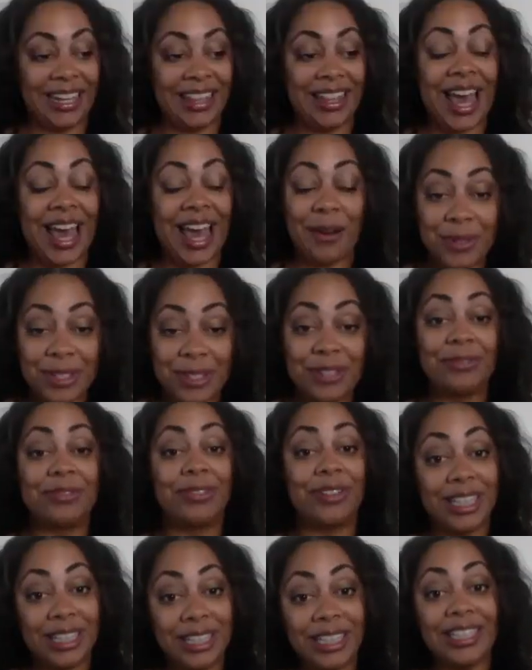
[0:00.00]
that was
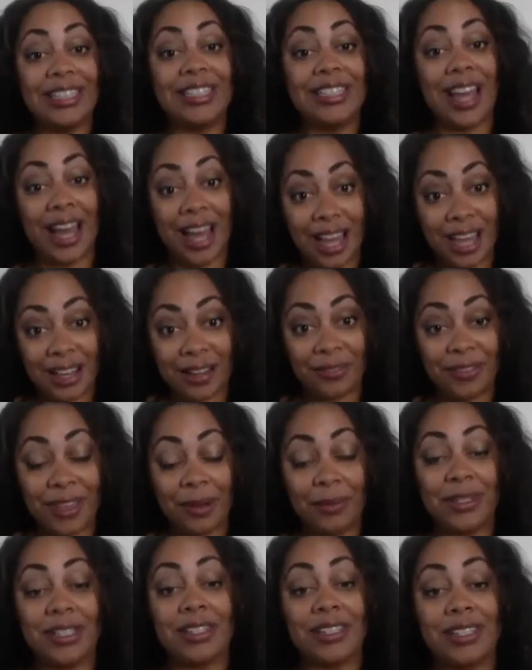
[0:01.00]
really tough.
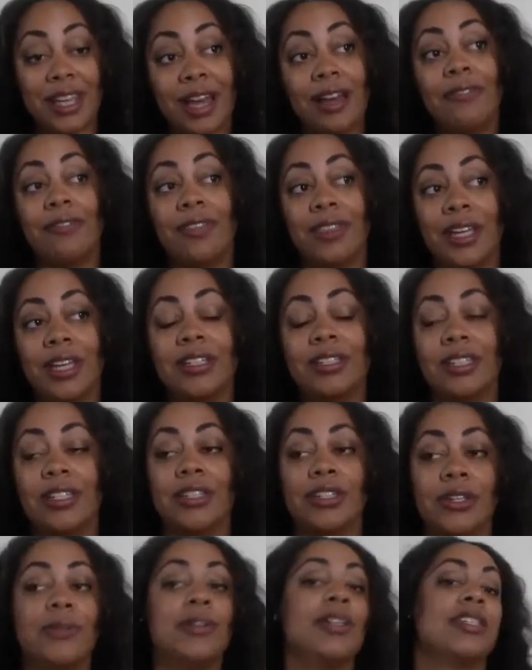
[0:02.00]
That was a tough thing to
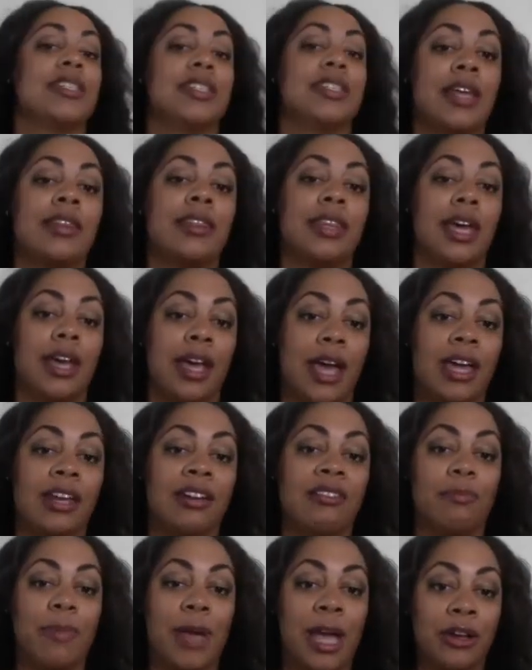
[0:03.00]
do, to set that
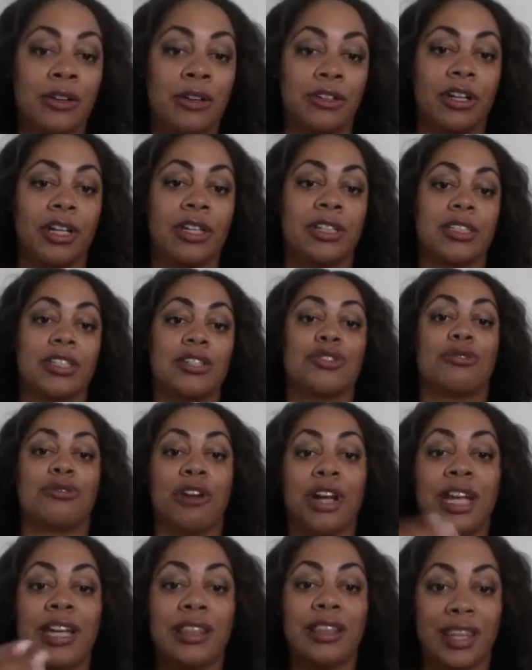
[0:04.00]
kind of boundary and to
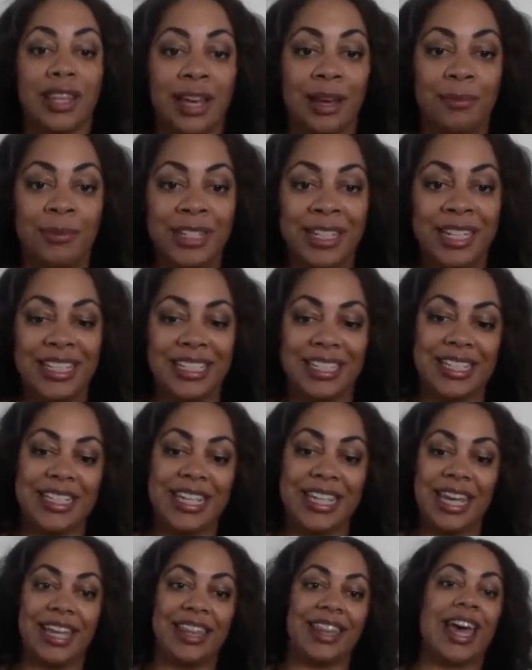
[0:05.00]
train them to
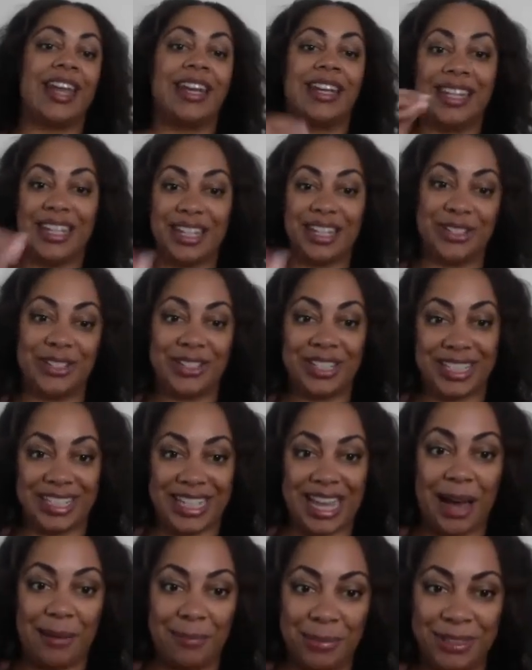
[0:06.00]
take that initial
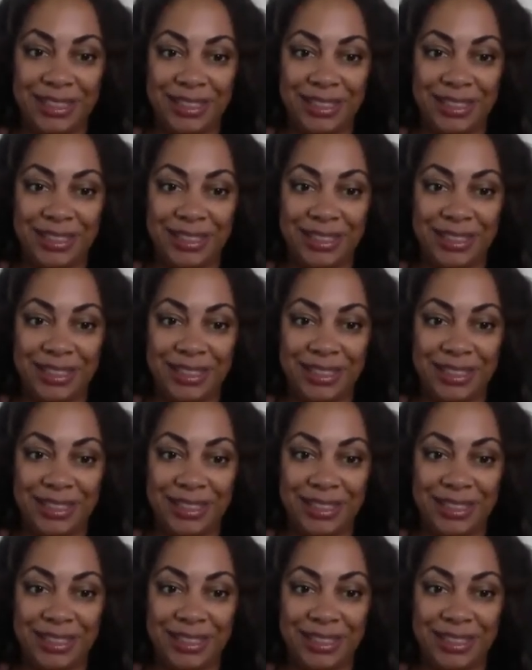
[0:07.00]
step.